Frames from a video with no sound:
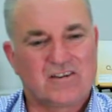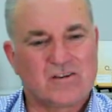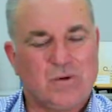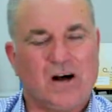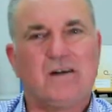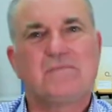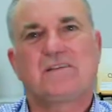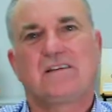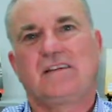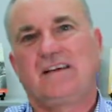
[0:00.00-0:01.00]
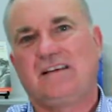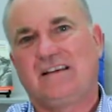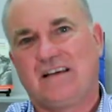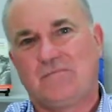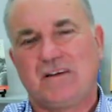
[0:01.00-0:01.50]
pipes and the
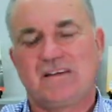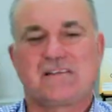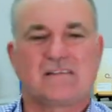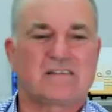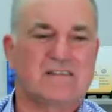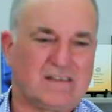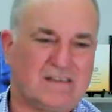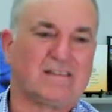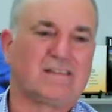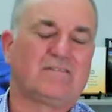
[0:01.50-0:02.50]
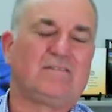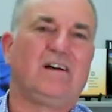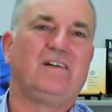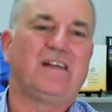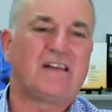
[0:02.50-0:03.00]
inlet pits and the
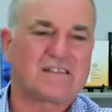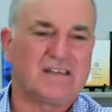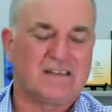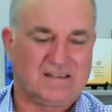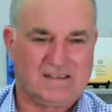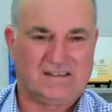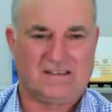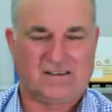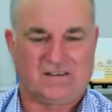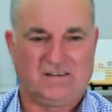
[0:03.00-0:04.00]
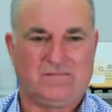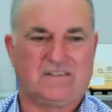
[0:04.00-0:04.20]
road asset and the curb and